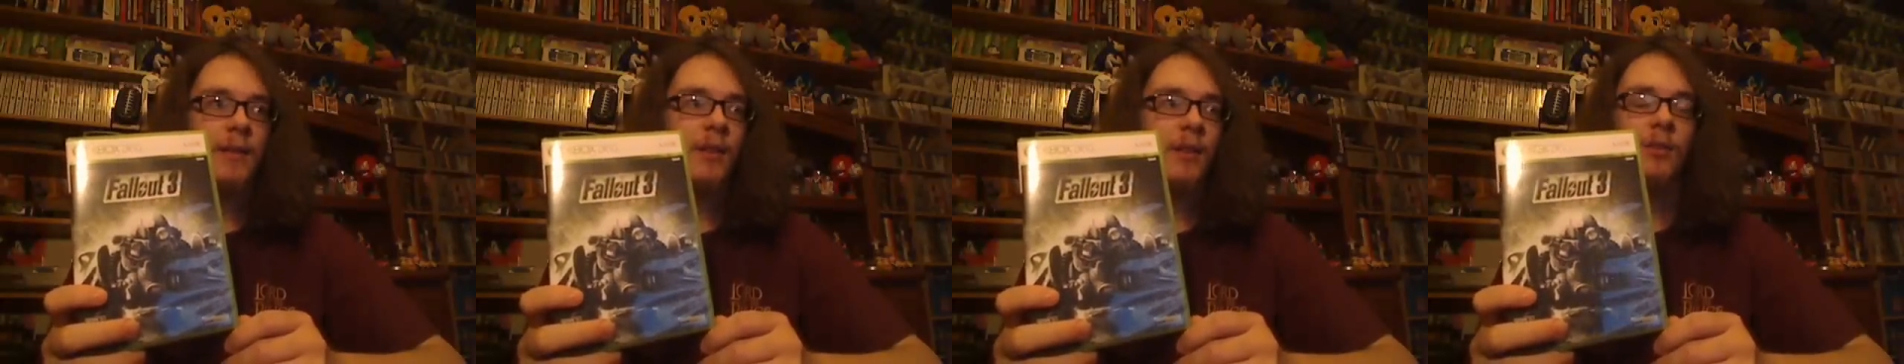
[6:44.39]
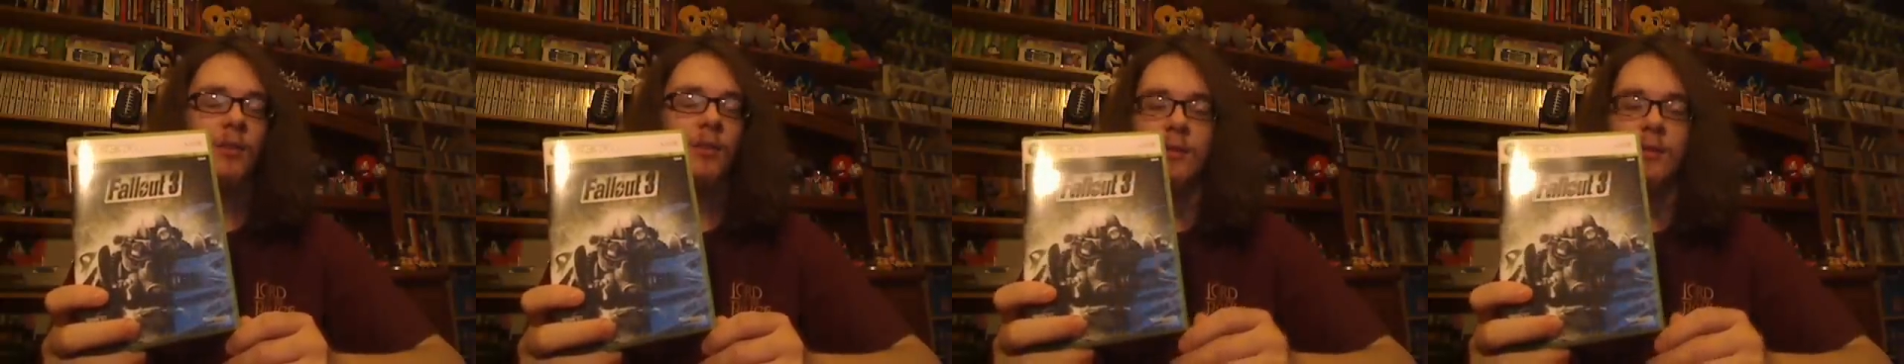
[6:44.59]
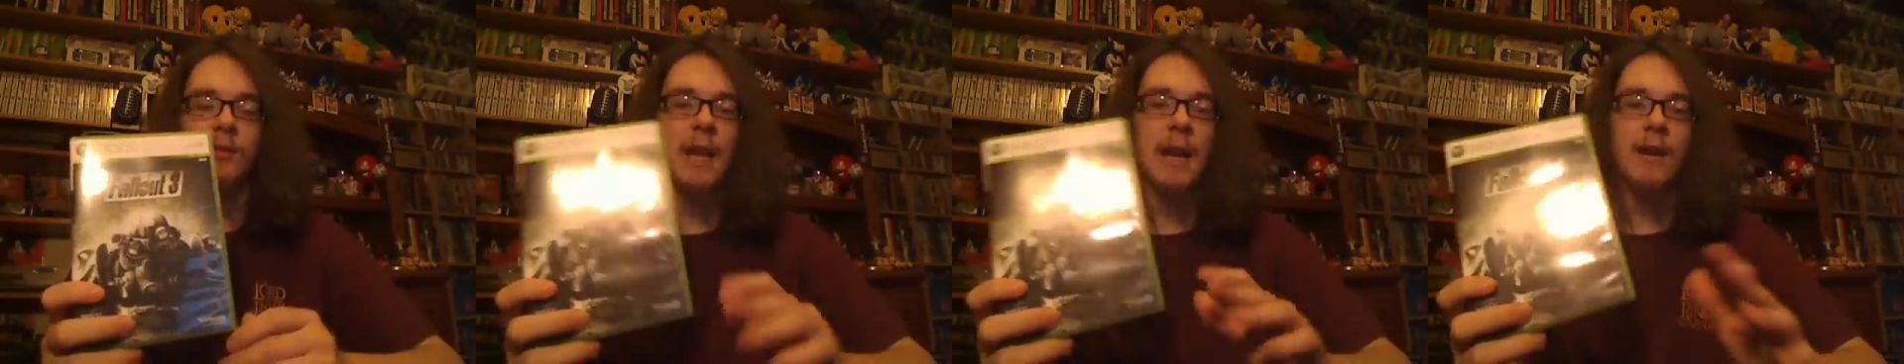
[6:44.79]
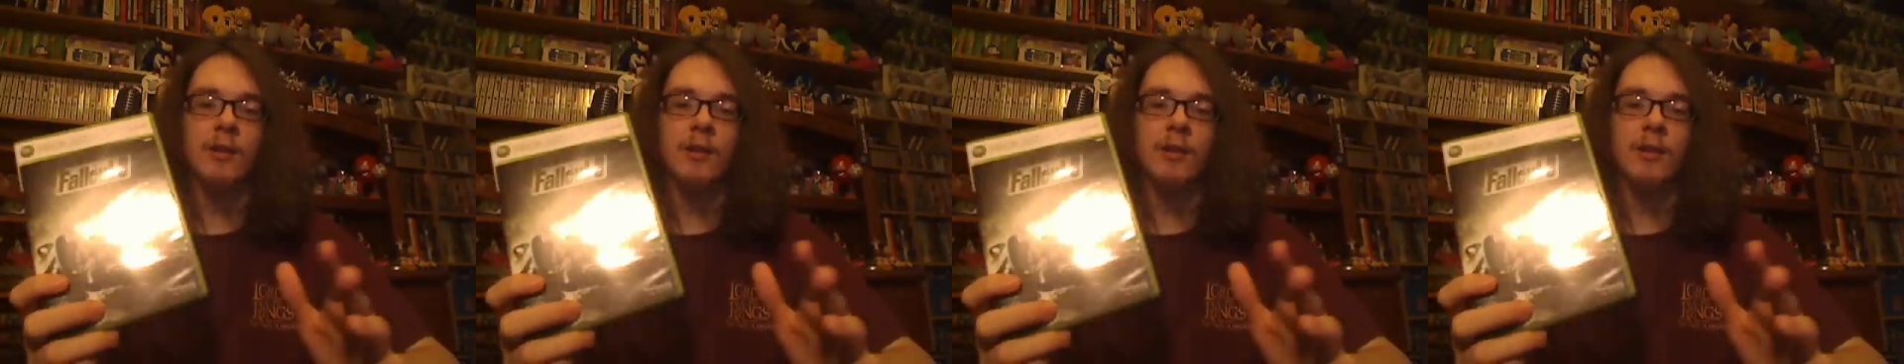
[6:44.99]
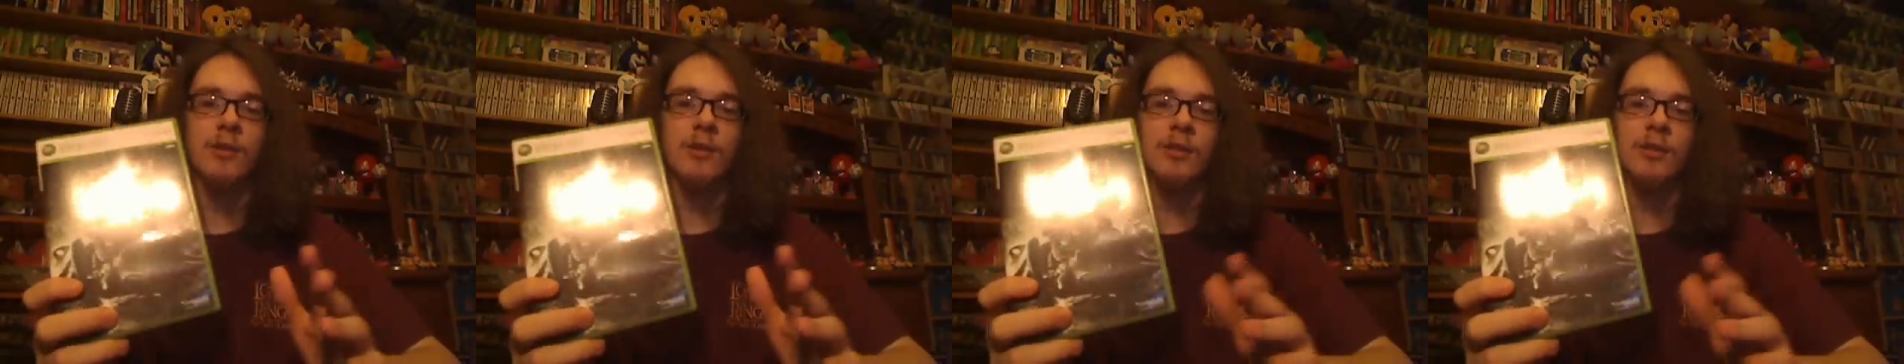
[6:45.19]
The
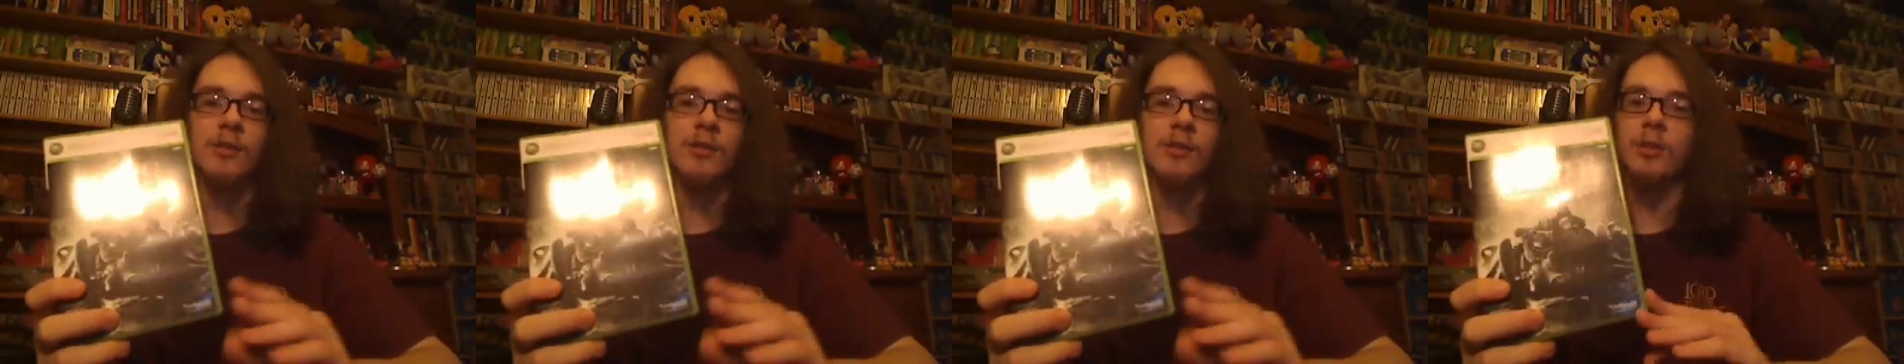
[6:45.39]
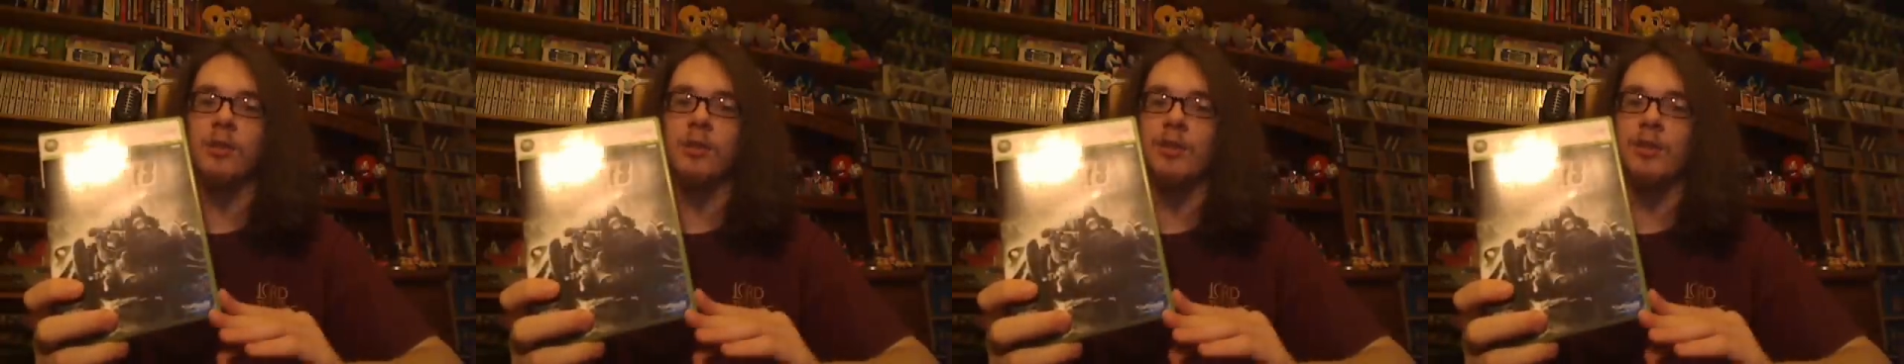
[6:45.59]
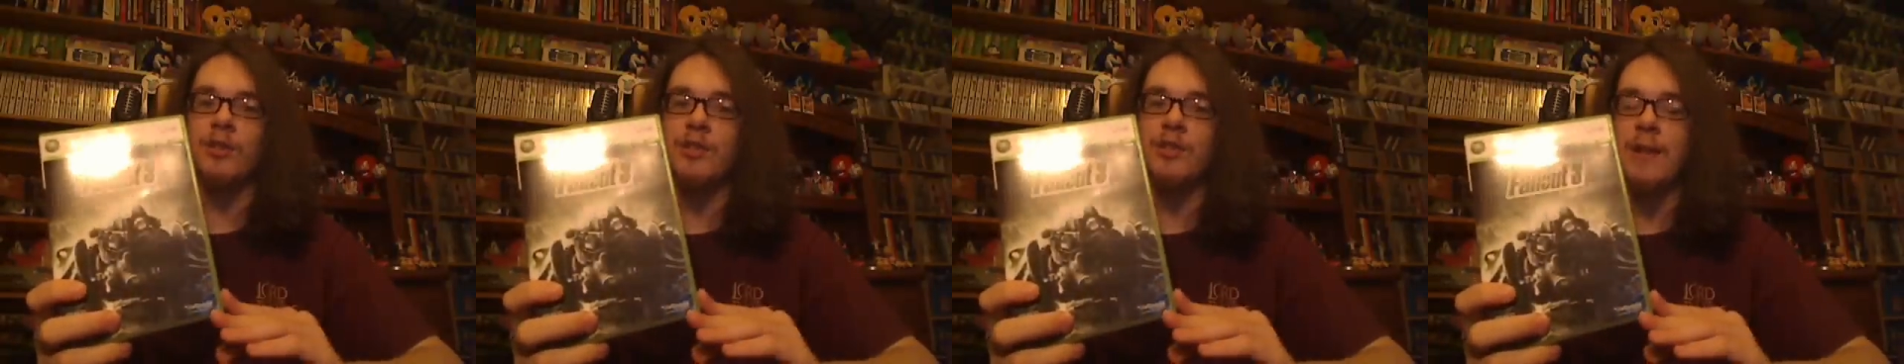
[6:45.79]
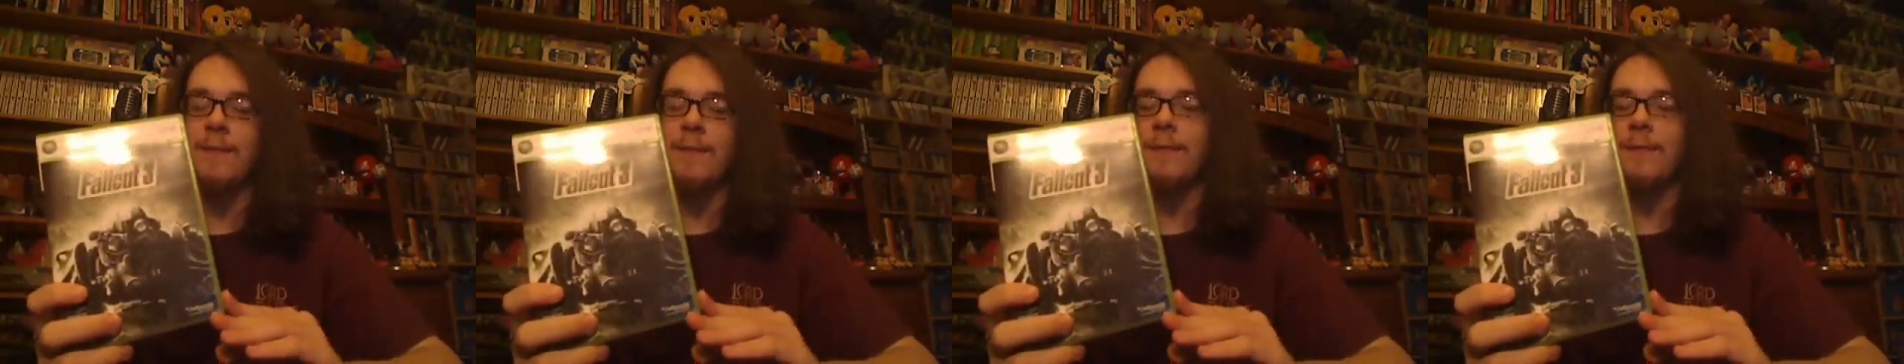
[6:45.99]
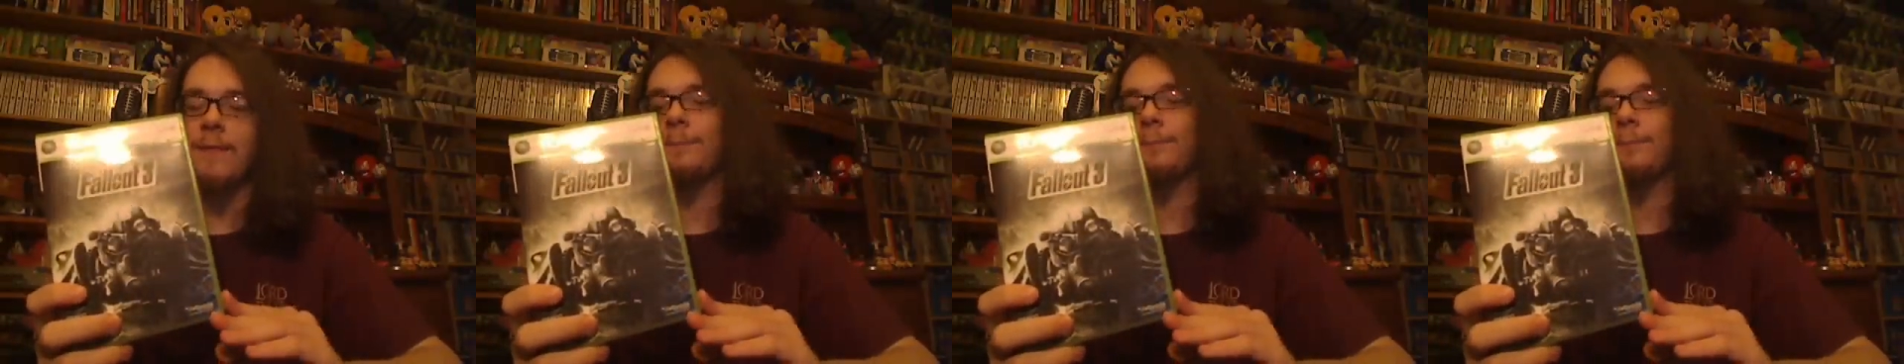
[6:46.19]
characters are still a little stiff,